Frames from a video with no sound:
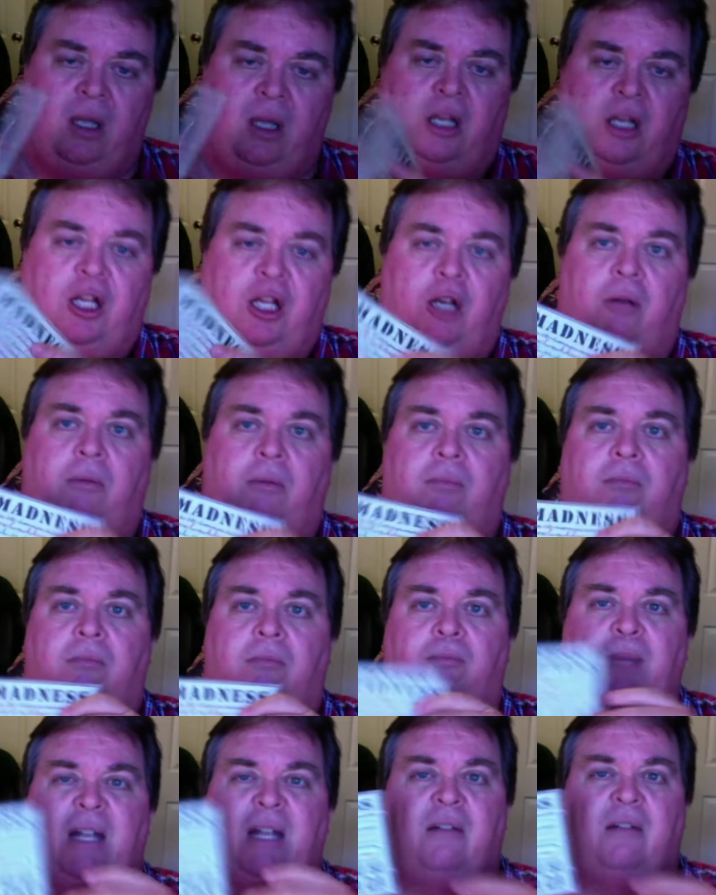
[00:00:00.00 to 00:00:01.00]
A little
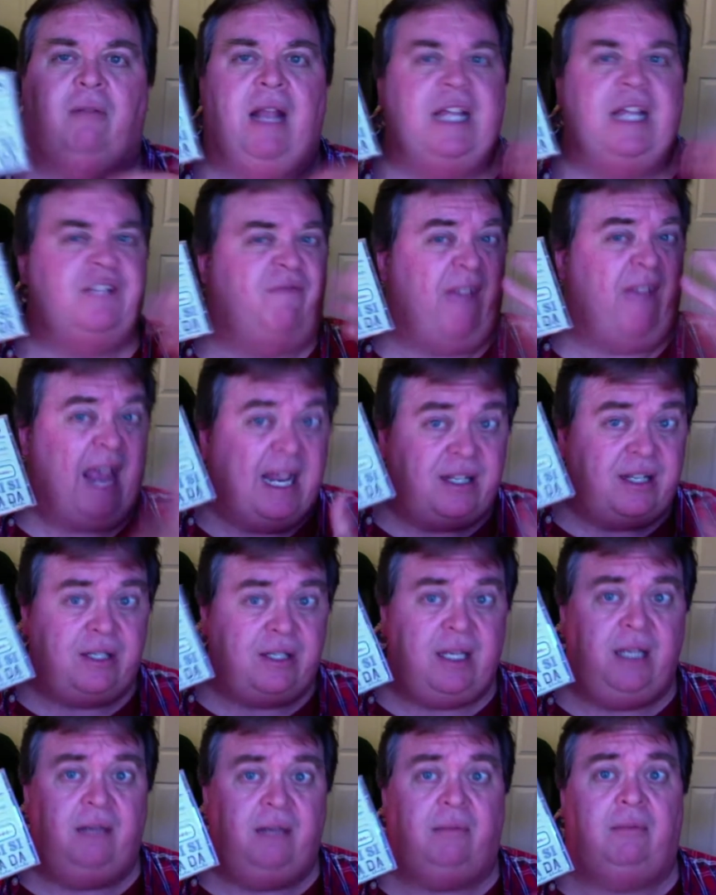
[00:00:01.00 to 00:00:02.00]
bit less
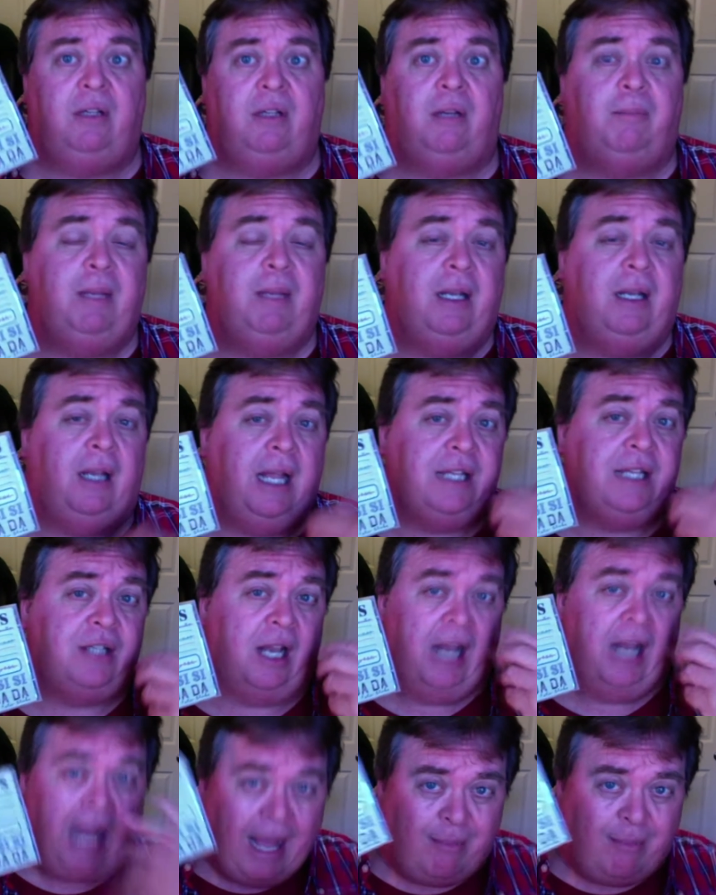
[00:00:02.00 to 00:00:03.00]
fancy, a little bit less
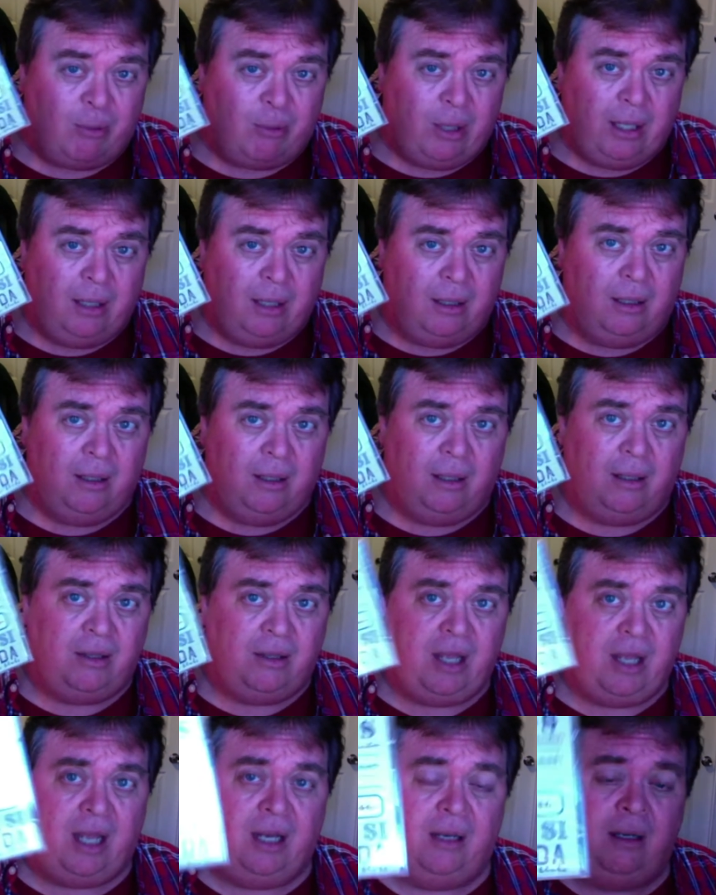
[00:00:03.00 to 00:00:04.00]
elaborate
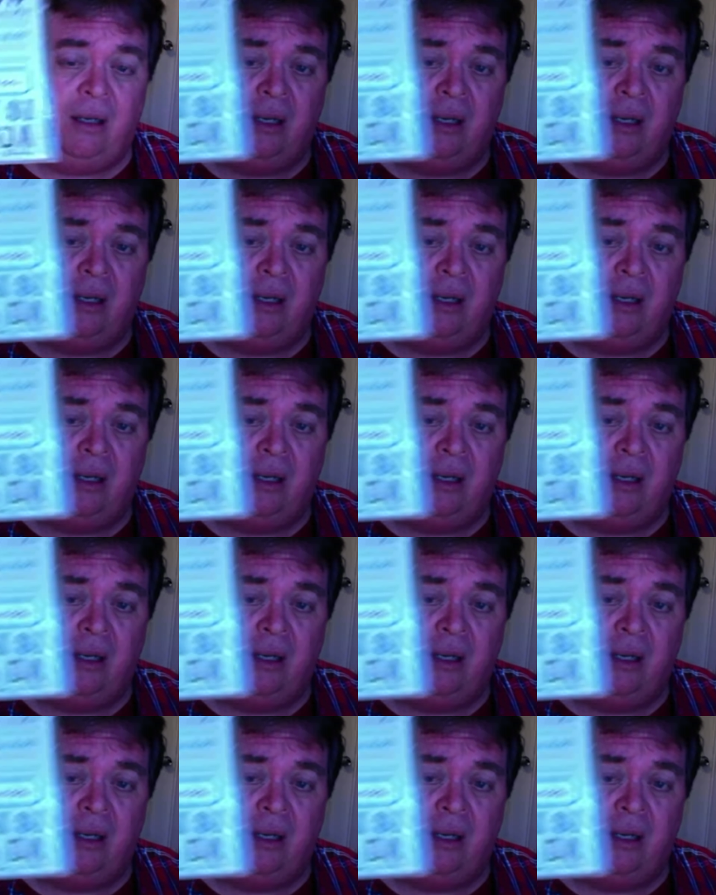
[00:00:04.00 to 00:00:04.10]
than